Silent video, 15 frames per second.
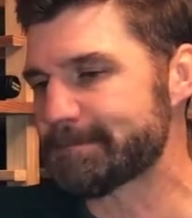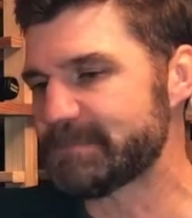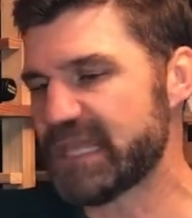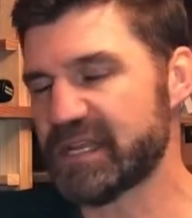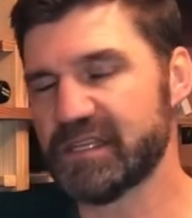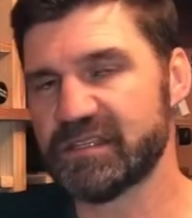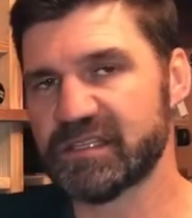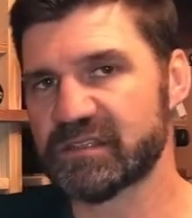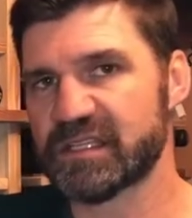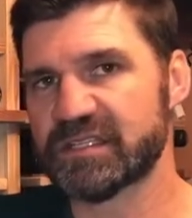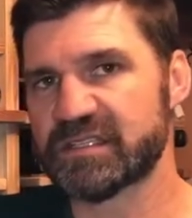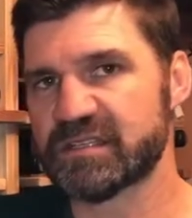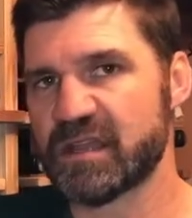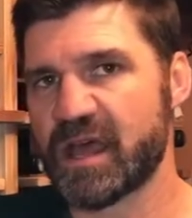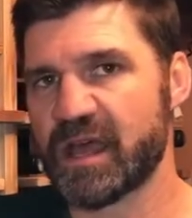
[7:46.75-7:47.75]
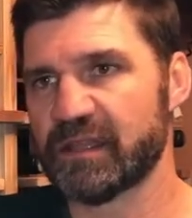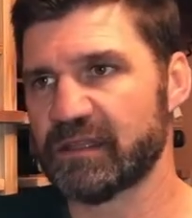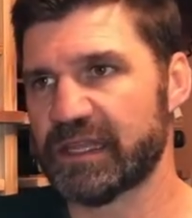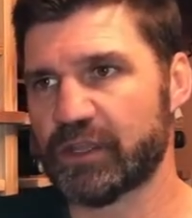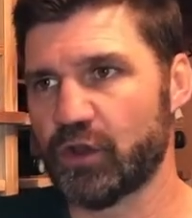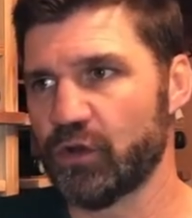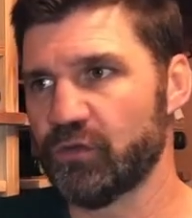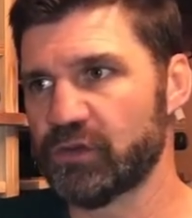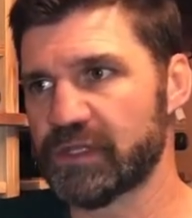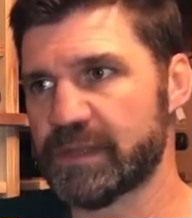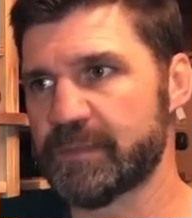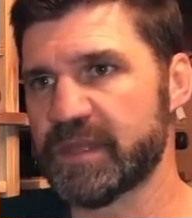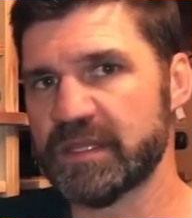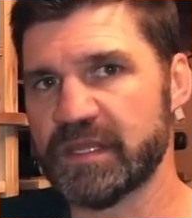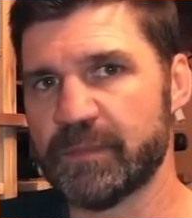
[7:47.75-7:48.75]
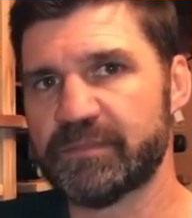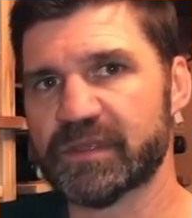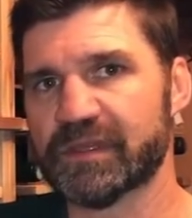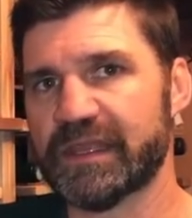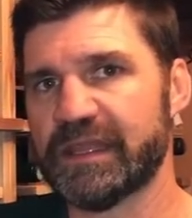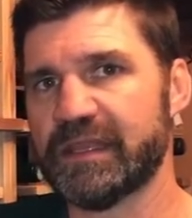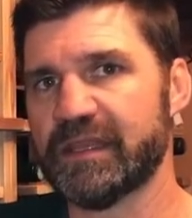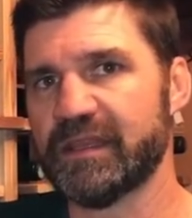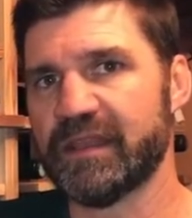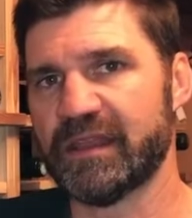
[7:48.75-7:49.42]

Anything that's not like overly manipulated